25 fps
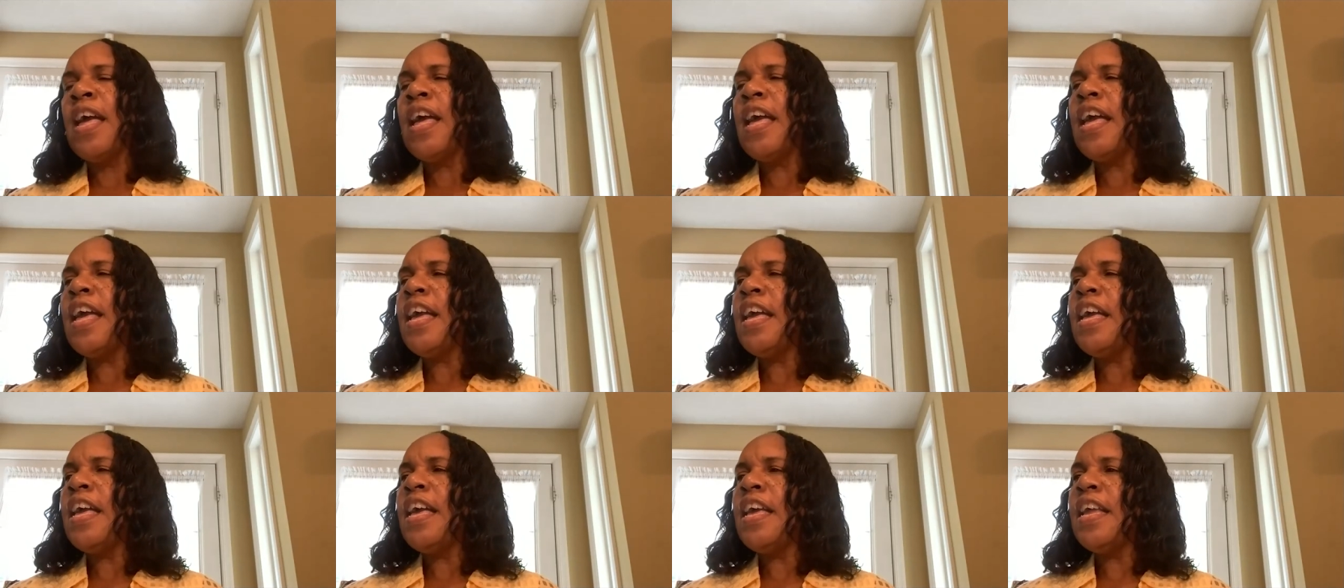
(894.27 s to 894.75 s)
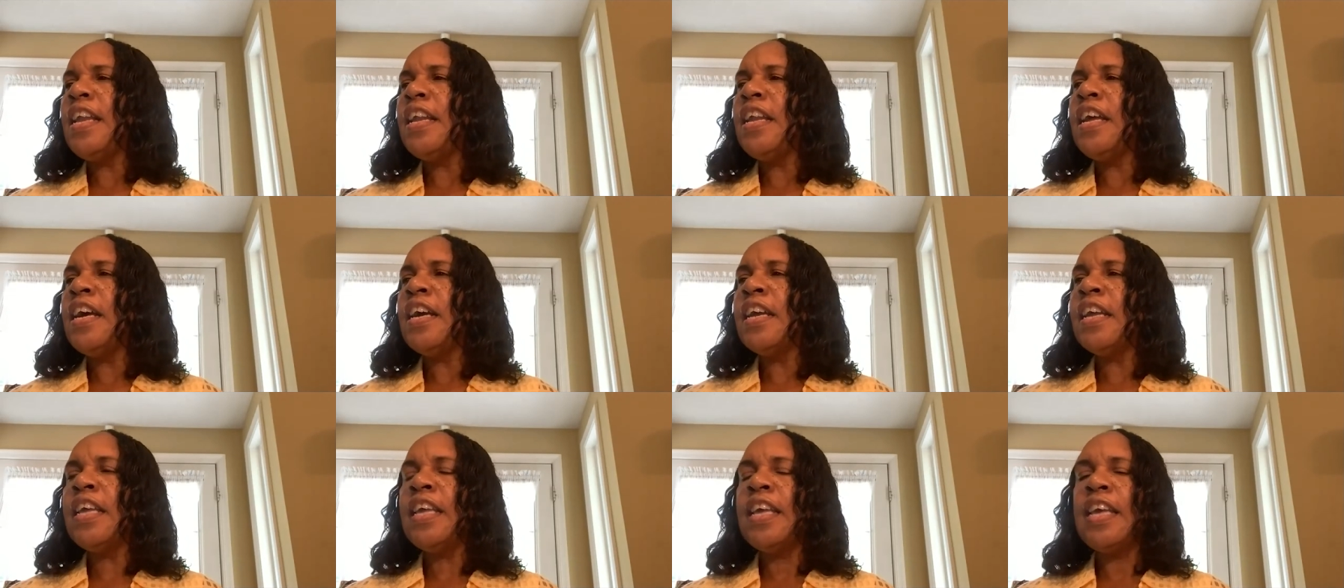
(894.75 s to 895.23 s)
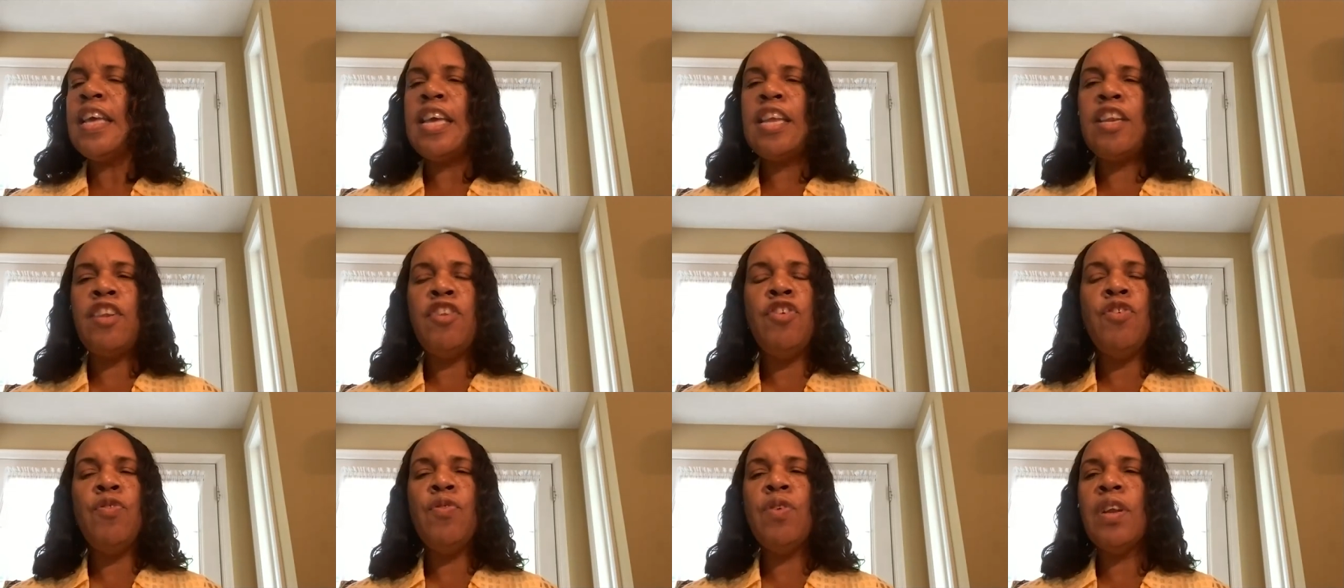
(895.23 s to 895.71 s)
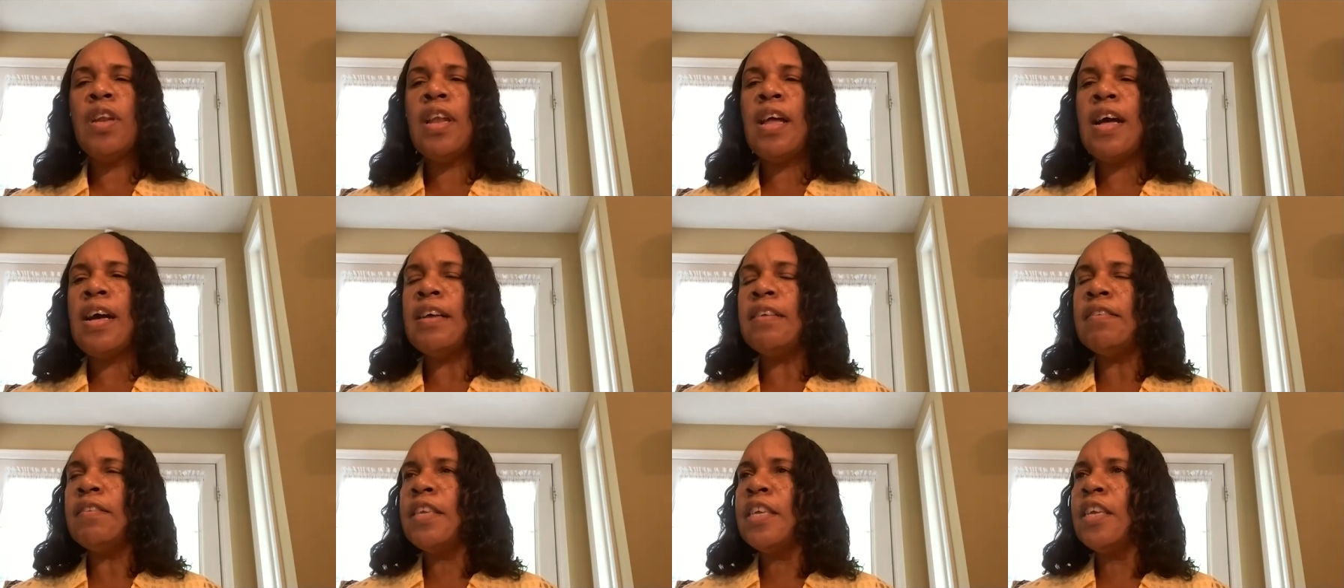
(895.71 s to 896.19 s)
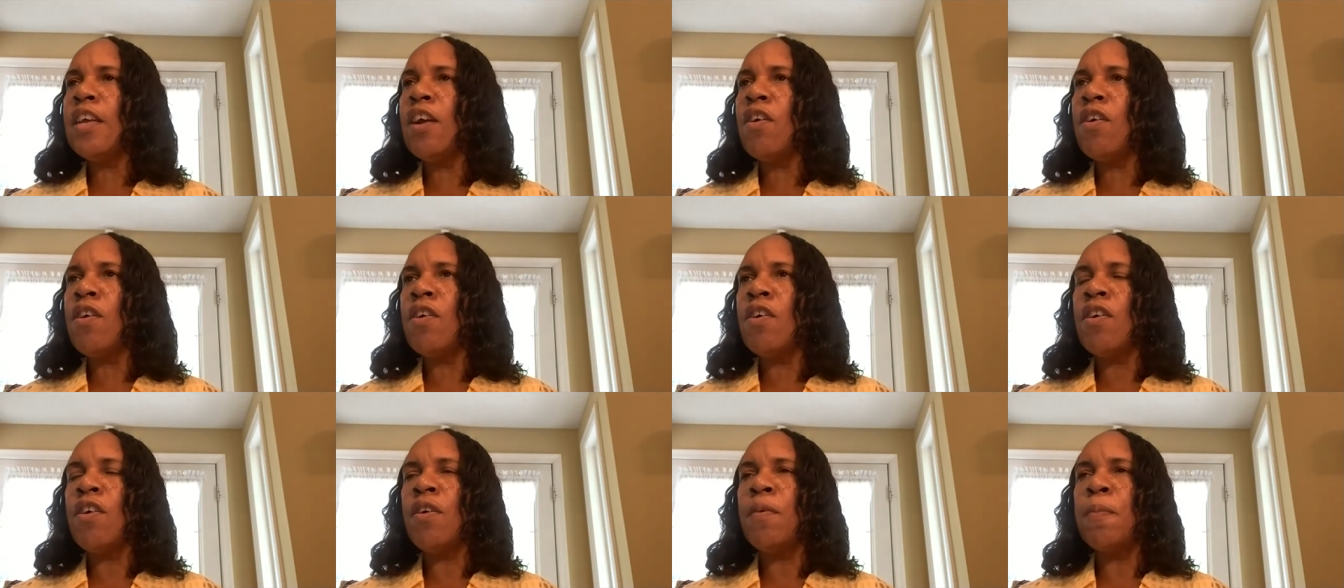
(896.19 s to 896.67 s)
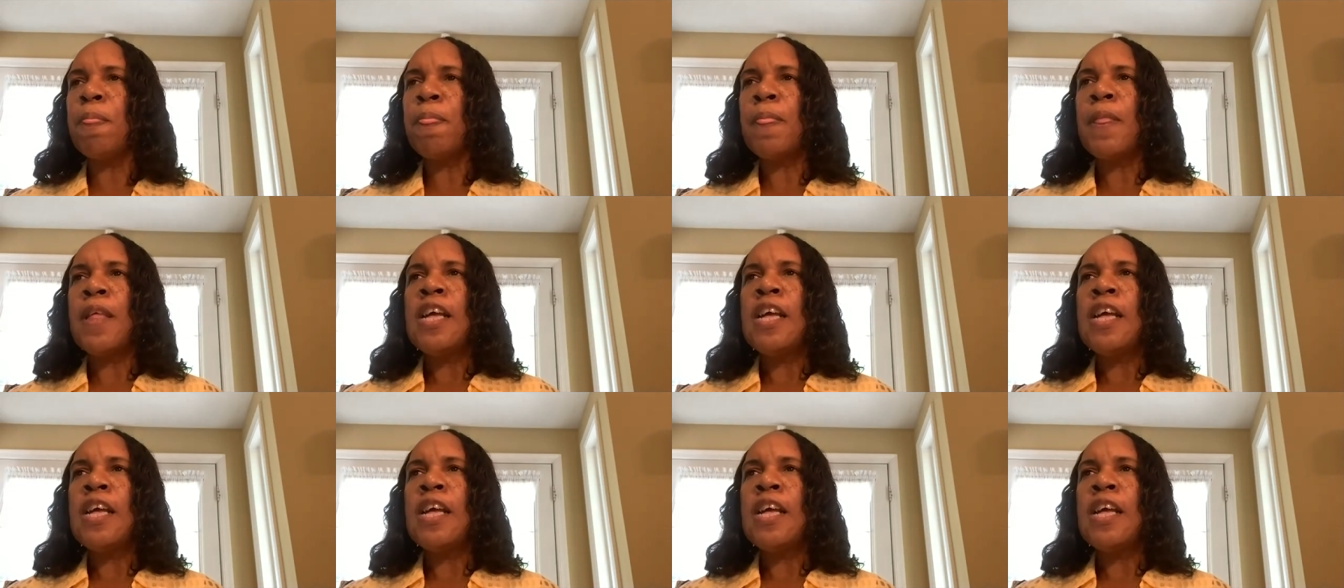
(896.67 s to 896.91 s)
And again, utilizing our